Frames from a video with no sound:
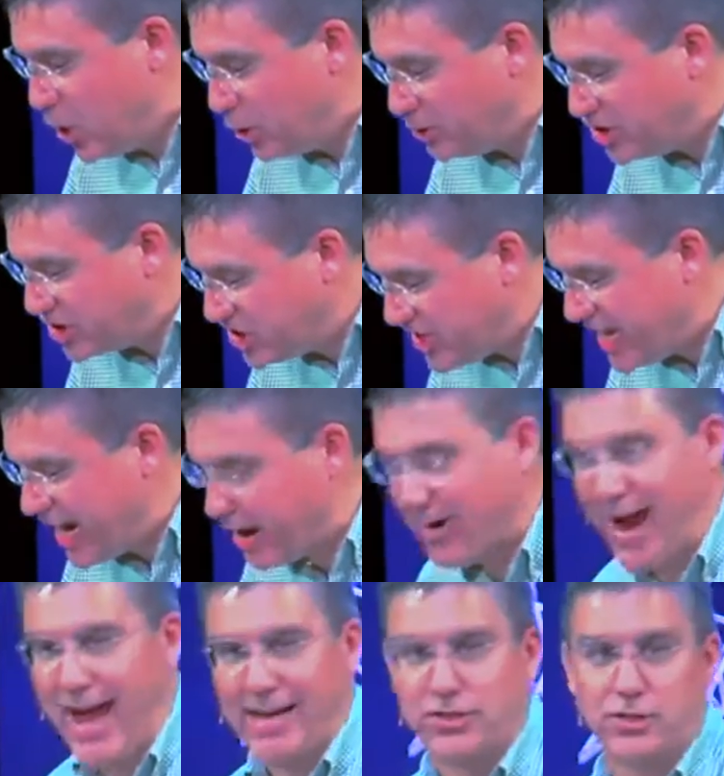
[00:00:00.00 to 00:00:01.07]
who see our
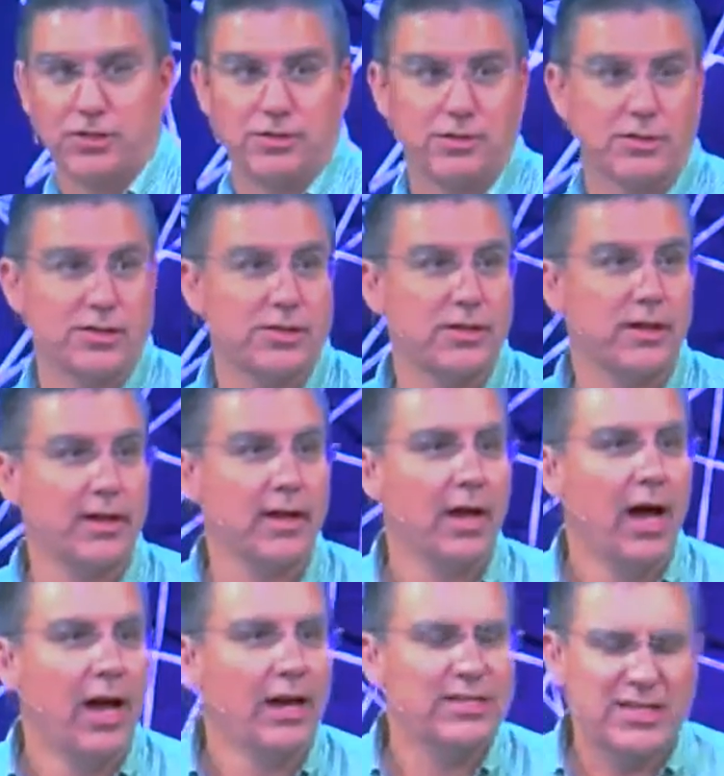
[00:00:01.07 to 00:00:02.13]
actions.
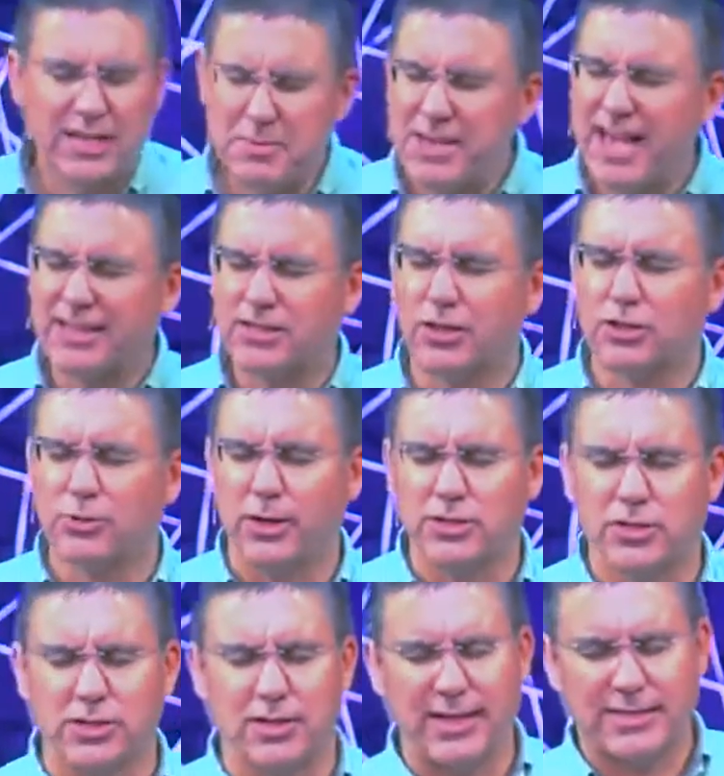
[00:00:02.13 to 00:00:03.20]
Listen, let me ask you a
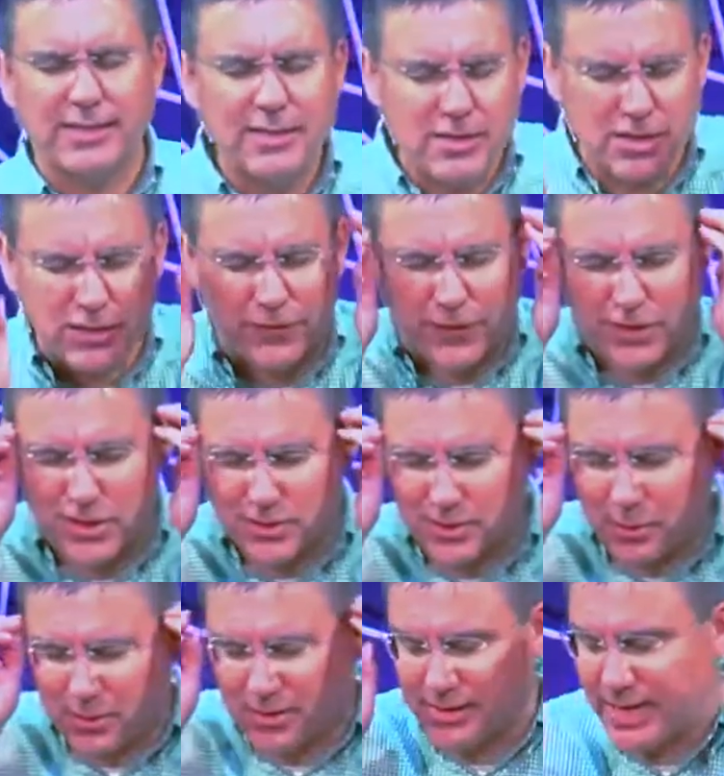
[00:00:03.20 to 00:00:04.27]
question. I said this in the first service.
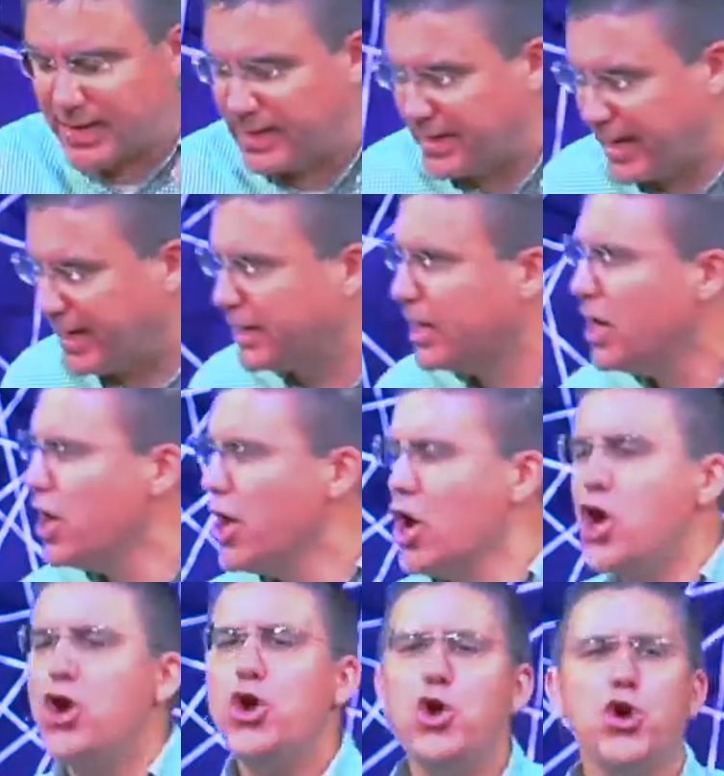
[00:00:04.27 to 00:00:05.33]
I want to say it again.
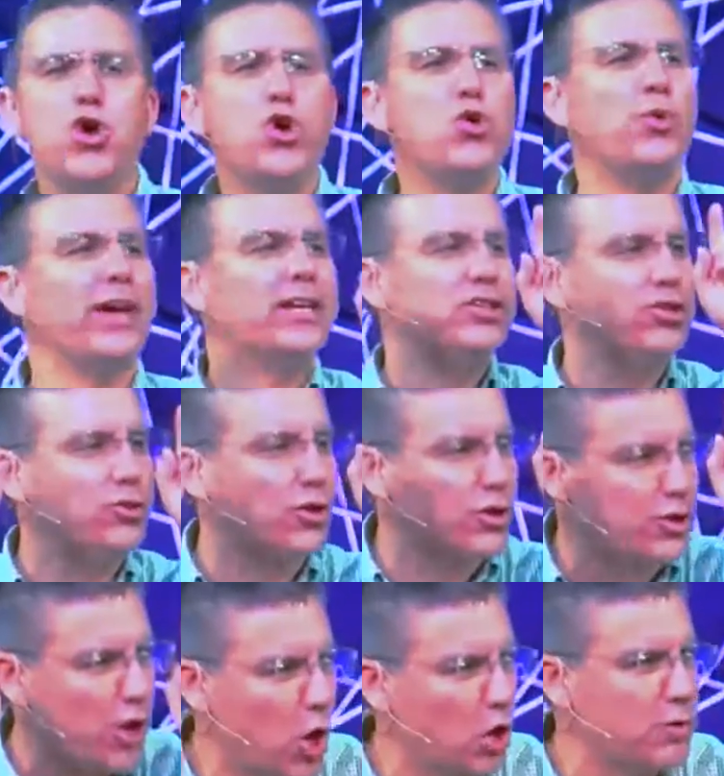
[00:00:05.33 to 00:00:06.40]
Who is your
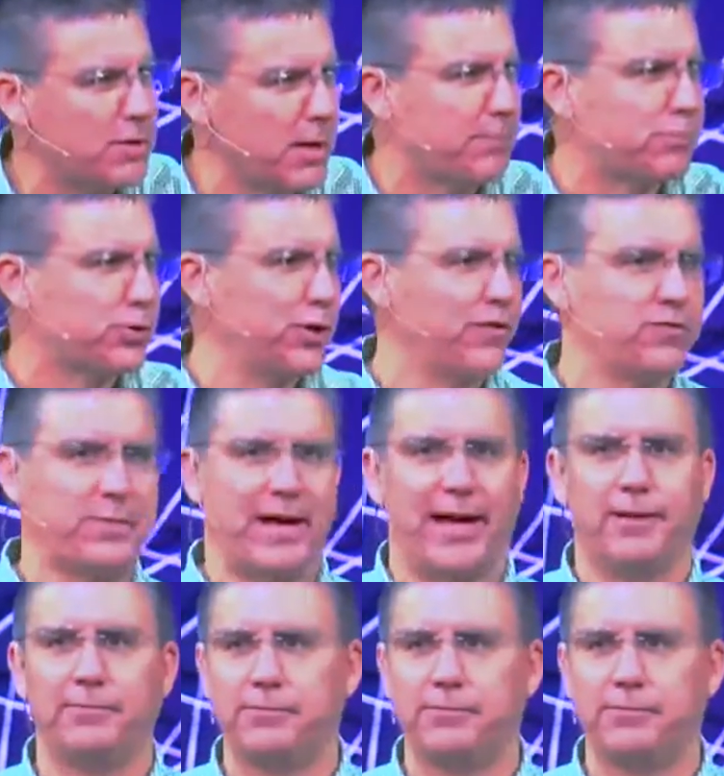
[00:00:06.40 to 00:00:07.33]
goal to be approved by?